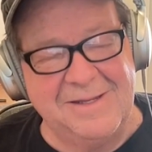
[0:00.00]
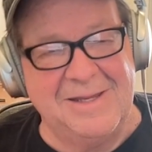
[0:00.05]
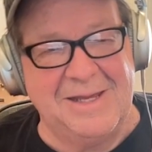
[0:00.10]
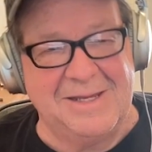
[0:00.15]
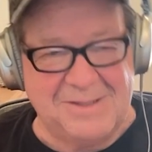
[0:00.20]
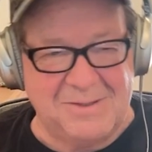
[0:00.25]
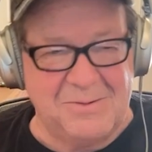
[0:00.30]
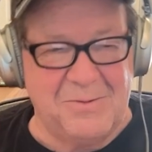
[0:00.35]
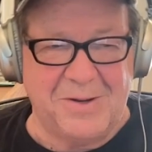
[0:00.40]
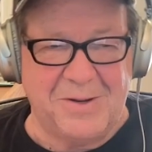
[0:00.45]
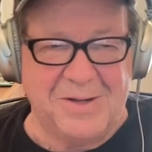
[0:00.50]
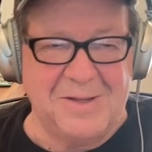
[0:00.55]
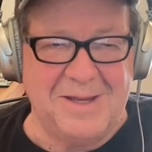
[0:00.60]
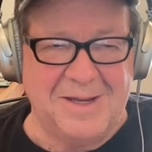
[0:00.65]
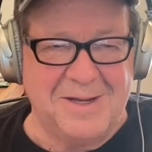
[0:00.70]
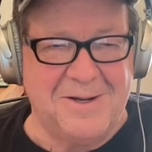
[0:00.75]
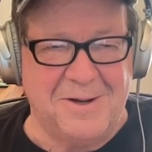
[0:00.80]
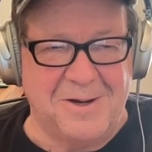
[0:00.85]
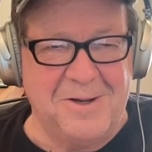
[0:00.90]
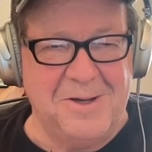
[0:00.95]
that's why they
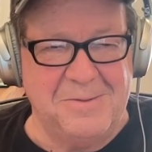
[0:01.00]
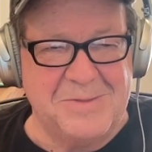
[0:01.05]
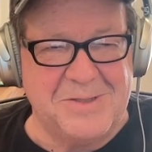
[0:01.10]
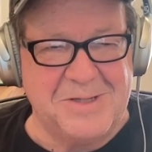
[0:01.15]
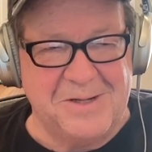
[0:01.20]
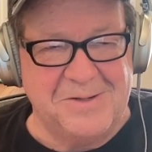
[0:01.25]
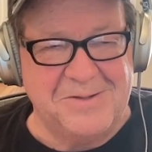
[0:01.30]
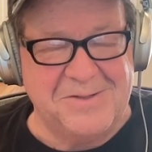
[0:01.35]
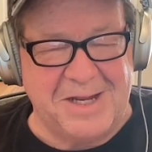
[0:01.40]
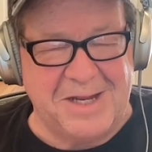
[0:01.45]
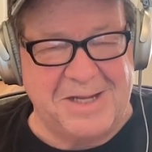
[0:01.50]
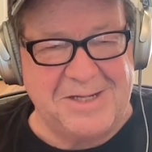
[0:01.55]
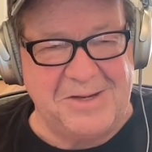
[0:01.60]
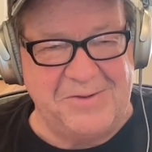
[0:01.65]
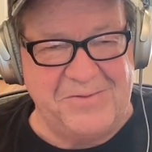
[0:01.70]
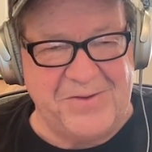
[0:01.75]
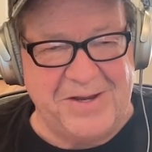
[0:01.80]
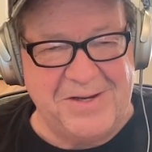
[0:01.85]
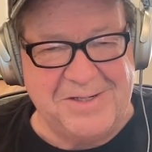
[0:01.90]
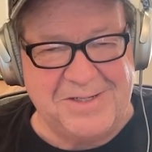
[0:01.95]
call themselves
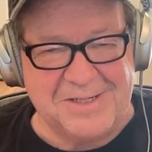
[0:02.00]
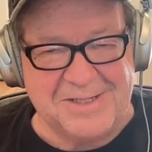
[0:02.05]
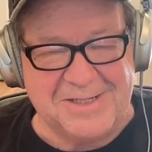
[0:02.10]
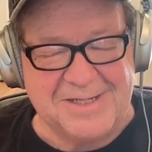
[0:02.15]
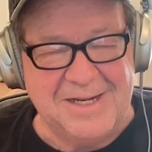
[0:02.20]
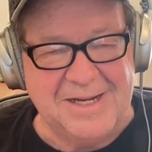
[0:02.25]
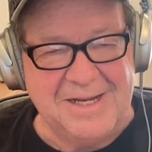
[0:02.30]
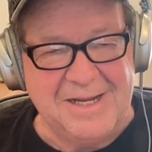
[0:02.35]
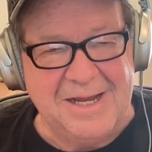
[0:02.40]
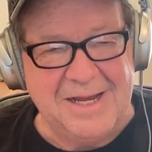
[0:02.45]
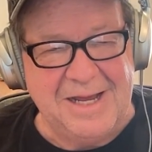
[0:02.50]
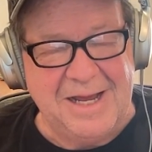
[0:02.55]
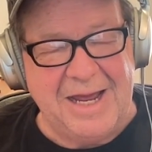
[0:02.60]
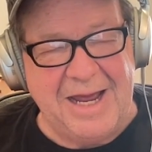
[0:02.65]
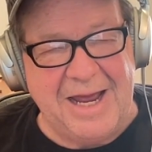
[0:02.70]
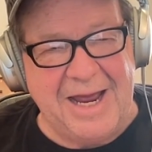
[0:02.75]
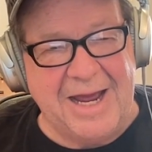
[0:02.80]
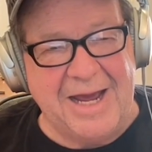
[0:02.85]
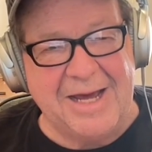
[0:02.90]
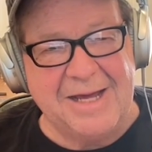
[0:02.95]
anti-fascists.
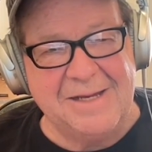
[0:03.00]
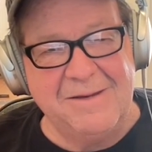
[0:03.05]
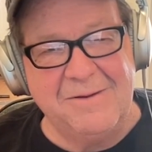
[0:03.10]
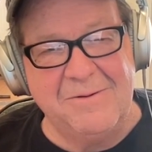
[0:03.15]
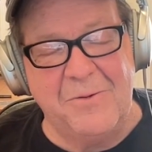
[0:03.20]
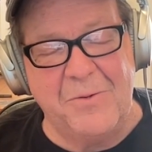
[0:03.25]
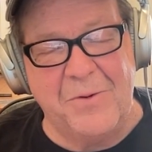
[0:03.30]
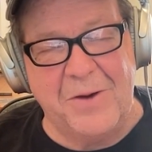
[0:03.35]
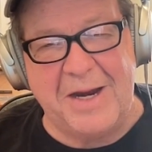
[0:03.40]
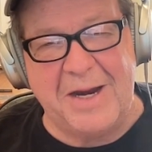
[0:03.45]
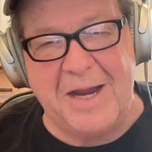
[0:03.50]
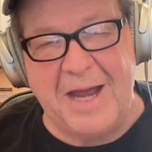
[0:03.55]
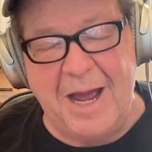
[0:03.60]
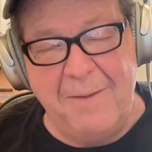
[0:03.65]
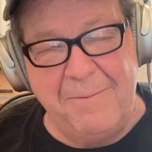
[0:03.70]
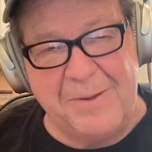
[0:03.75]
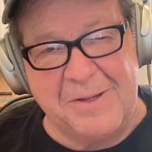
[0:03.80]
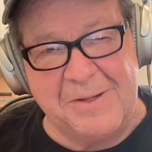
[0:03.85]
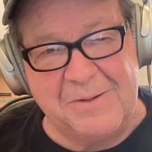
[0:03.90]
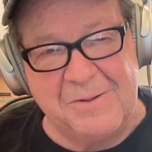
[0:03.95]
And what
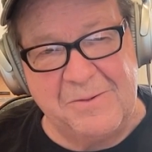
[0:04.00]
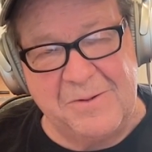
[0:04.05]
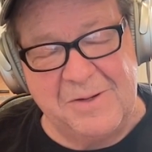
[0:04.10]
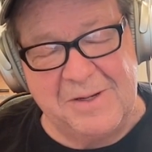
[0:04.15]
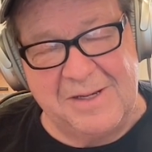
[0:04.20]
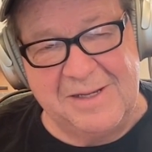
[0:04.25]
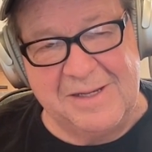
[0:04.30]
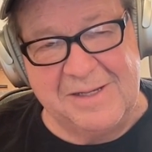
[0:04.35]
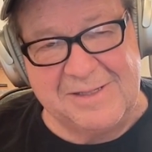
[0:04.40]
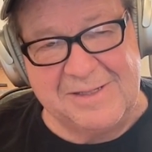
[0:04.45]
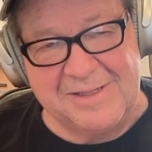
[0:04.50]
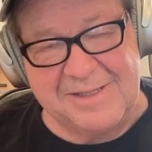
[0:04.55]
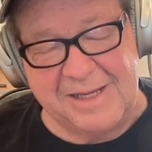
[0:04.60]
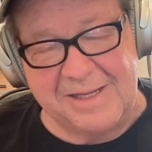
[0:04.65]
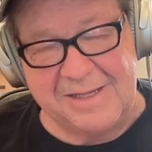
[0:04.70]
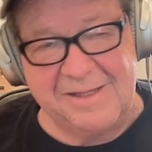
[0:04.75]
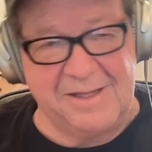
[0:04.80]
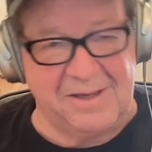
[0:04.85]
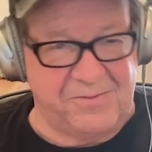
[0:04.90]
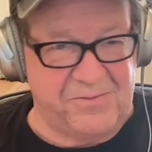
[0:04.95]
happened is
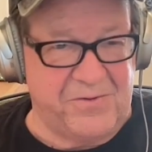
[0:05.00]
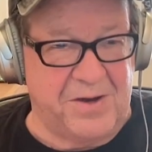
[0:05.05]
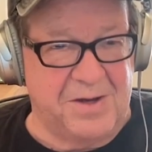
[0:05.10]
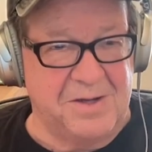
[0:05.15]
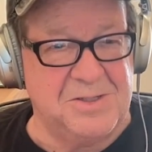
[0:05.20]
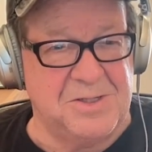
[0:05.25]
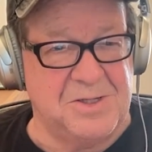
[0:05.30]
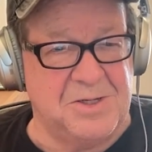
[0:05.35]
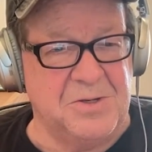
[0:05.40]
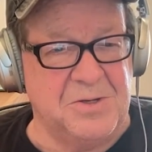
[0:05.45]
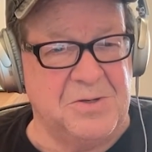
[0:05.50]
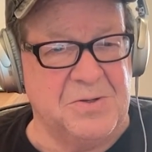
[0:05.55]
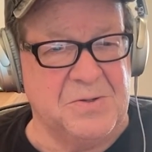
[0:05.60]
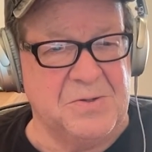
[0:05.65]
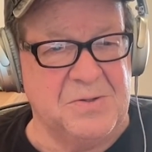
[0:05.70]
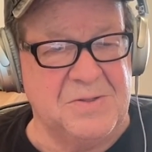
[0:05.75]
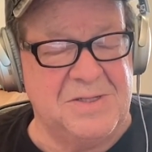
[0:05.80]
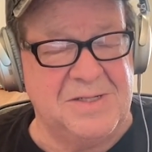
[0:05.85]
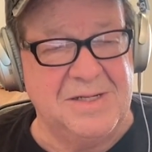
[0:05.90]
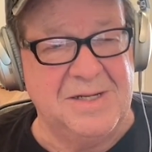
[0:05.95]
that Fox
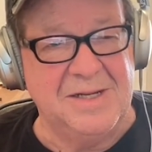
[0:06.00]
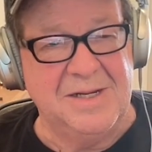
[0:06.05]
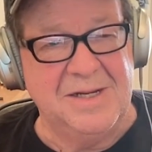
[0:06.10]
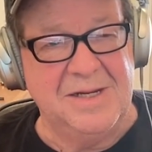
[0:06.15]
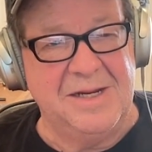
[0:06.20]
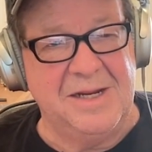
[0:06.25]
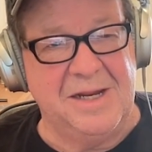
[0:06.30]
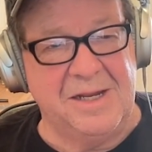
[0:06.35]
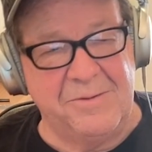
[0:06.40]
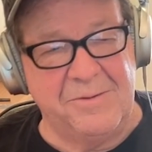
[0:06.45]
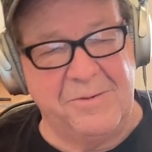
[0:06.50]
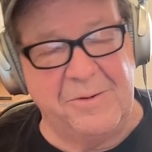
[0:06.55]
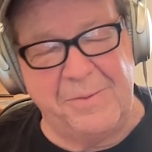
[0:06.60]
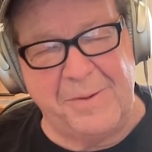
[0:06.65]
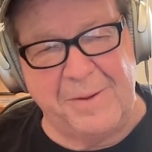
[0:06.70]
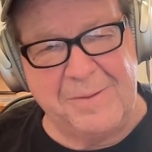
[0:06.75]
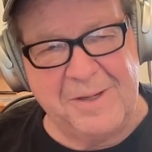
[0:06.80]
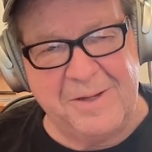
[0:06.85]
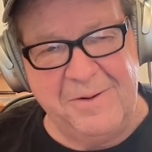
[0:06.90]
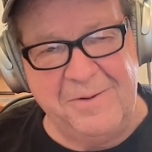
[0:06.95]
News and the
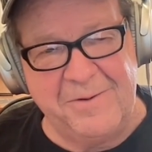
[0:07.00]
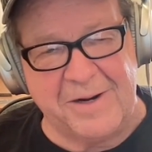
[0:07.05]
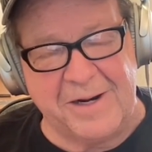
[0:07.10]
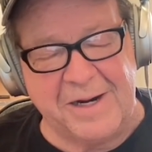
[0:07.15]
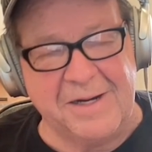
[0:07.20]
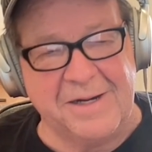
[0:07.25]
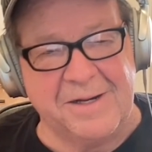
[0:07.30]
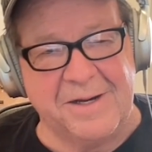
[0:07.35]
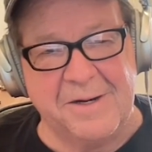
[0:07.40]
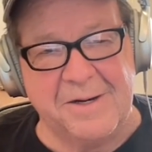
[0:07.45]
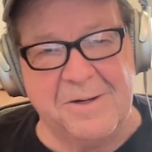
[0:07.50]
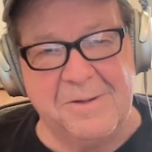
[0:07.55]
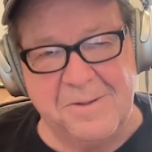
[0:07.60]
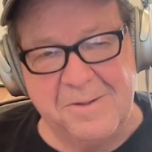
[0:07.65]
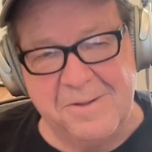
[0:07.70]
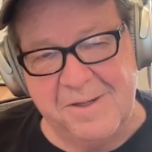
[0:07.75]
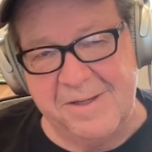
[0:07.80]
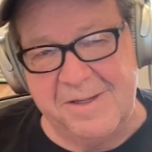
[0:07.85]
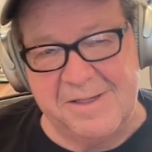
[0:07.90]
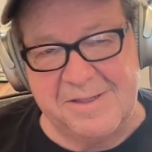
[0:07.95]
Republican right got a
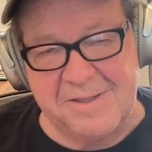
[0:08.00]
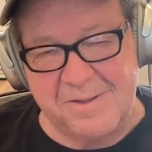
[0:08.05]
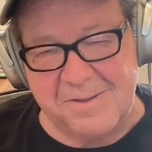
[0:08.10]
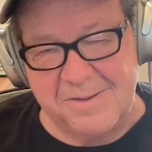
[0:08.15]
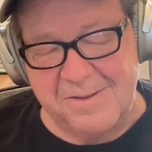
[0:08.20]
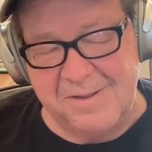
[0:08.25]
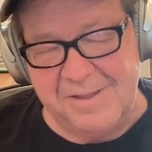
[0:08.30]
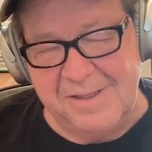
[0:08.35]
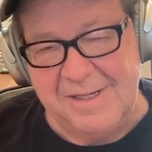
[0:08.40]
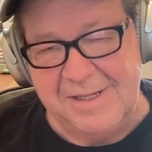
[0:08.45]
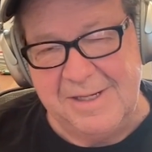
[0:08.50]
hold of this whole